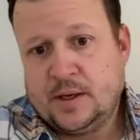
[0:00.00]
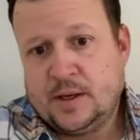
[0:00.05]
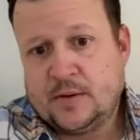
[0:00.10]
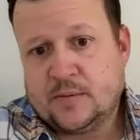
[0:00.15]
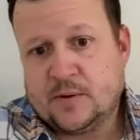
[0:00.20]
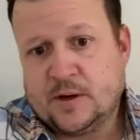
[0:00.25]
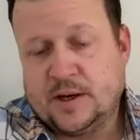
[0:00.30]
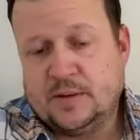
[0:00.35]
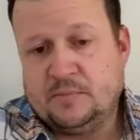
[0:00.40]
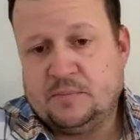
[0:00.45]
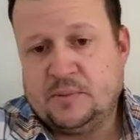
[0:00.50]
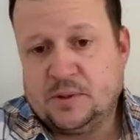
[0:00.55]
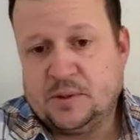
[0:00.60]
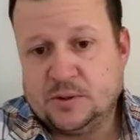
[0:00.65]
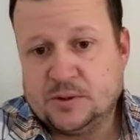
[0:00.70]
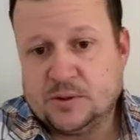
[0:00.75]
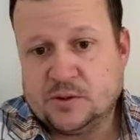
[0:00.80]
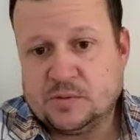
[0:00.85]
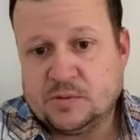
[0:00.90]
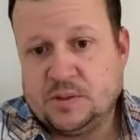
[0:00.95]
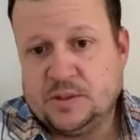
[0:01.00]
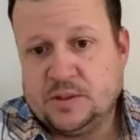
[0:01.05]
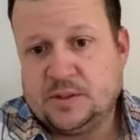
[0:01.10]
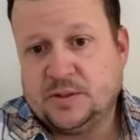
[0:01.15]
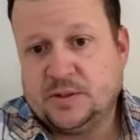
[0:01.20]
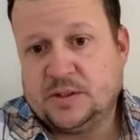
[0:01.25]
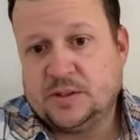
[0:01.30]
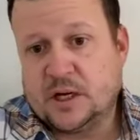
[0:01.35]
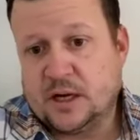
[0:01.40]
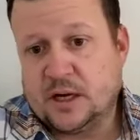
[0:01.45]
right? Builders
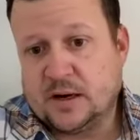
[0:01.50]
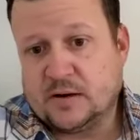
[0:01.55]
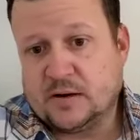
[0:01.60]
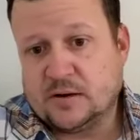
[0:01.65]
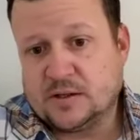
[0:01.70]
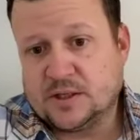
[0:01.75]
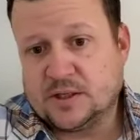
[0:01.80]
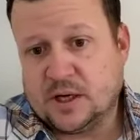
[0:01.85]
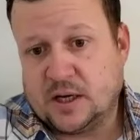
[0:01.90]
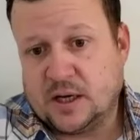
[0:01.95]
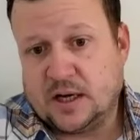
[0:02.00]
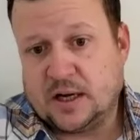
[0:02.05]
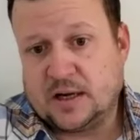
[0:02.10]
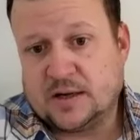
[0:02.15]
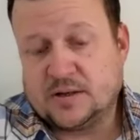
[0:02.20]
build, talkers talk.